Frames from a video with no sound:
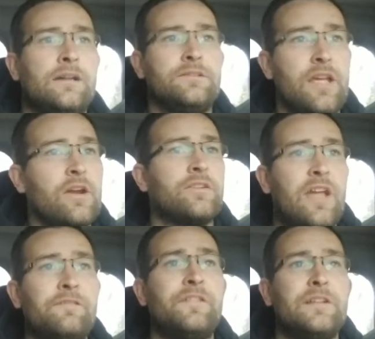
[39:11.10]
They're
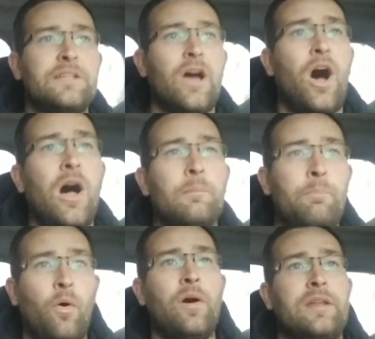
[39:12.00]
definitely on
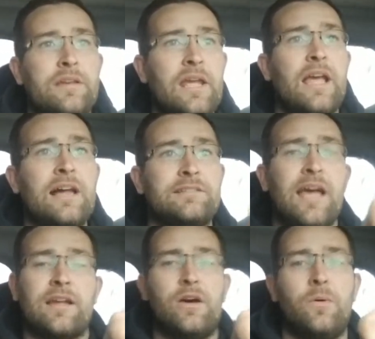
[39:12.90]
point. They got
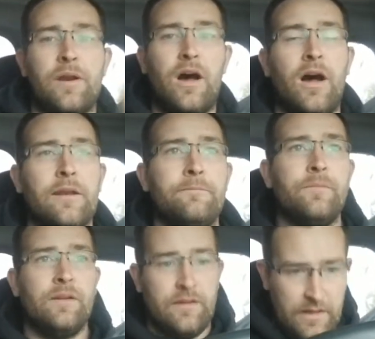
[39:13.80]
that going on.
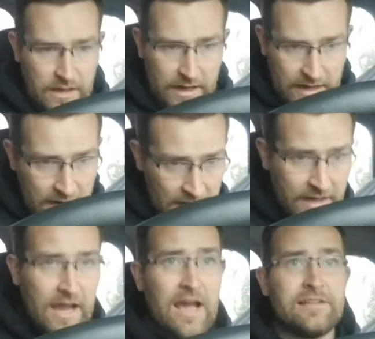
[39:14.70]
And I got a
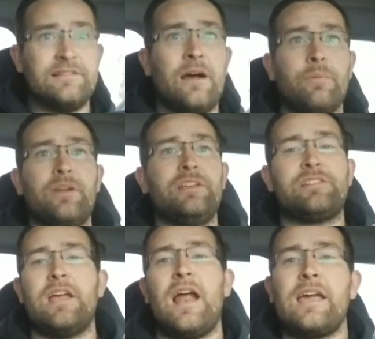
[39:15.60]
guy's number. He
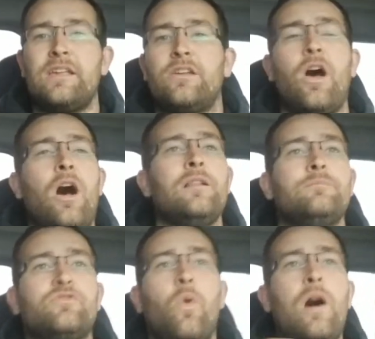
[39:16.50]
said I can call
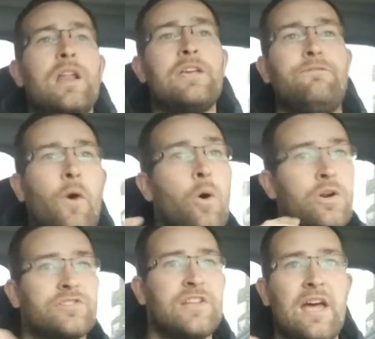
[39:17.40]
him
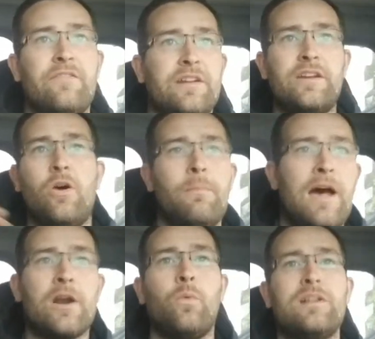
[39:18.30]
24/7. It don't
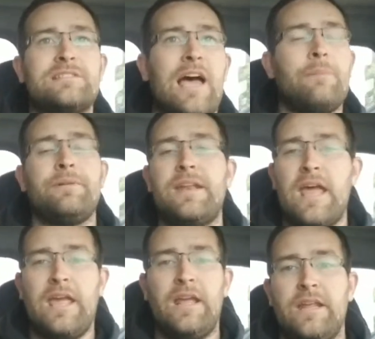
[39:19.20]
matter what time of
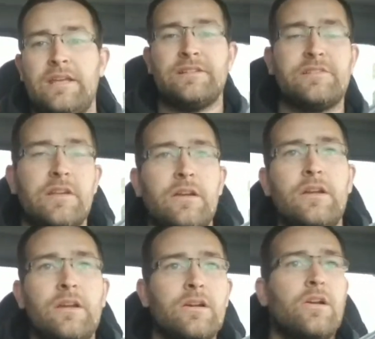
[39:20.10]
day it is.
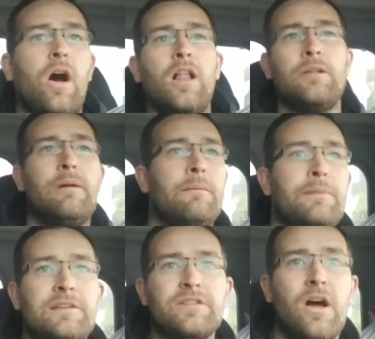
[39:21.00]
Call him up.
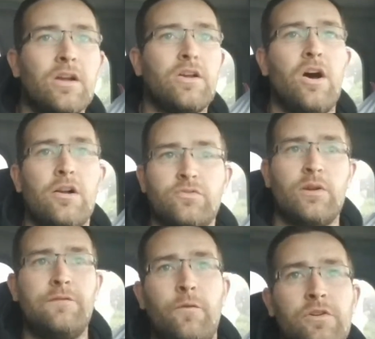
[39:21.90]
He's on call
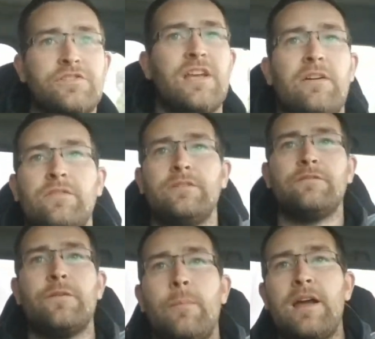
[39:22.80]
24/7
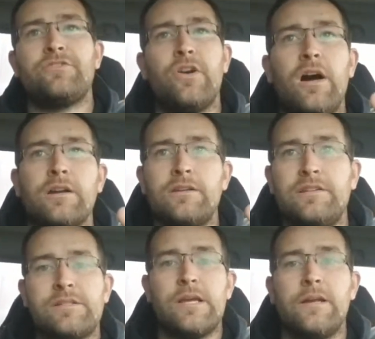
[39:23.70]
for my truck, he
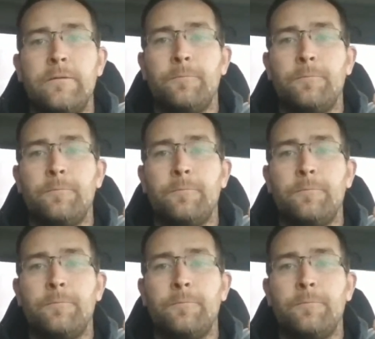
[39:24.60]
said.